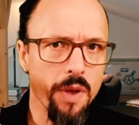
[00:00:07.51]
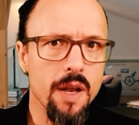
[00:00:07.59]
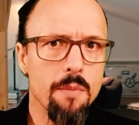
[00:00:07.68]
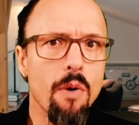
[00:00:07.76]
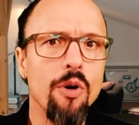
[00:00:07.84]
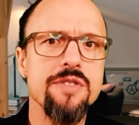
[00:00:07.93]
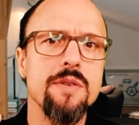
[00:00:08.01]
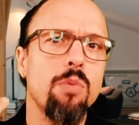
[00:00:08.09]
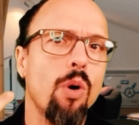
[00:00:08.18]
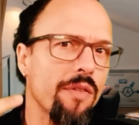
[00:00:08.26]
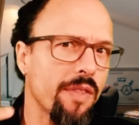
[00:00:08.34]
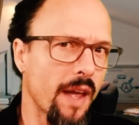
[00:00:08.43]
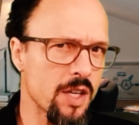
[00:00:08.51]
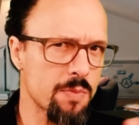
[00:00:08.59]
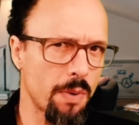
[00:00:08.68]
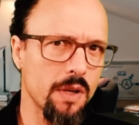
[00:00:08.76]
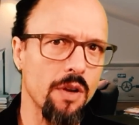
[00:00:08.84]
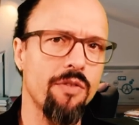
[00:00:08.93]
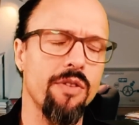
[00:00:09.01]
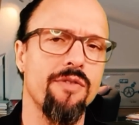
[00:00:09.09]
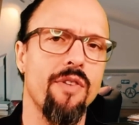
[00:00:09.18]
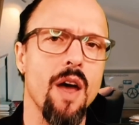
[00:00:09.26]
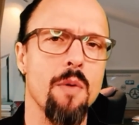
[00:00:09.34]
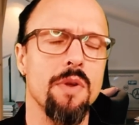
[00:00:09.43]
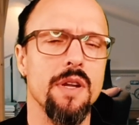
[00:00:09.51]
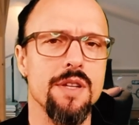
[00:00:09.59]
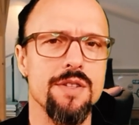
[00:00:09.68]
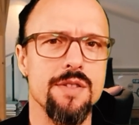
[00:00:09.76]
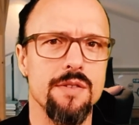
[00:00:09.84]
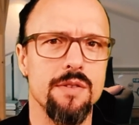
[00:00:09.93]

the most important aspect of refinement is